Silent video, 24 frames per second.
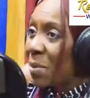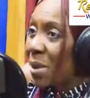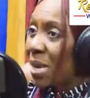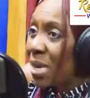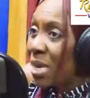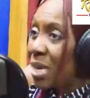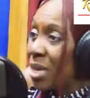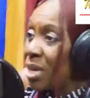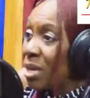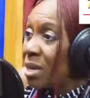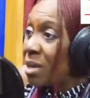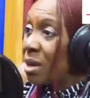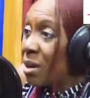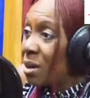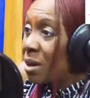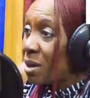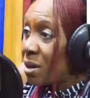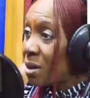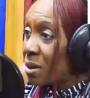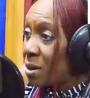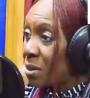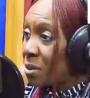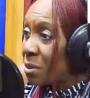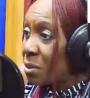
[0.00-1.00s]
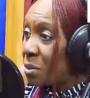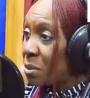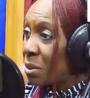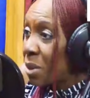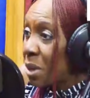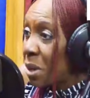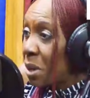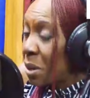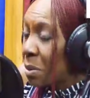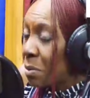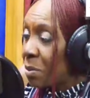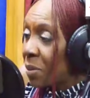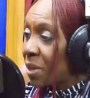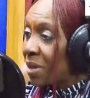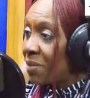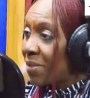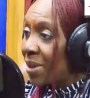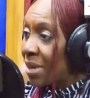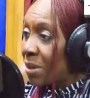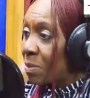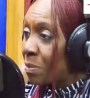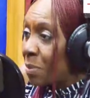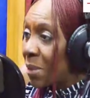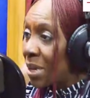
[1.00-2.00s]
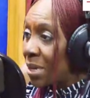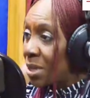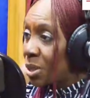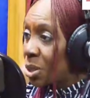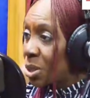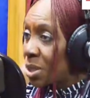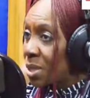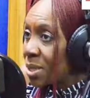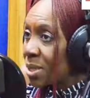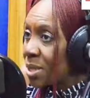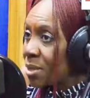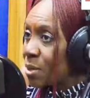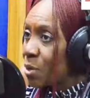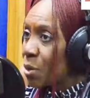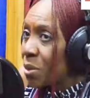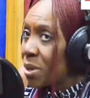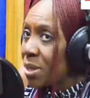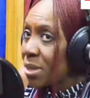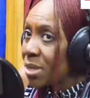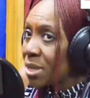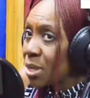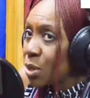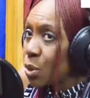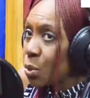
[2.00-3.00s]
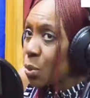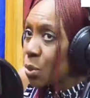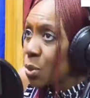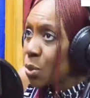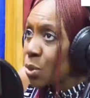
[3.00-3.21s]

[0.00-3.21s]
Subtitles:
are many younger event managers, as long as they don't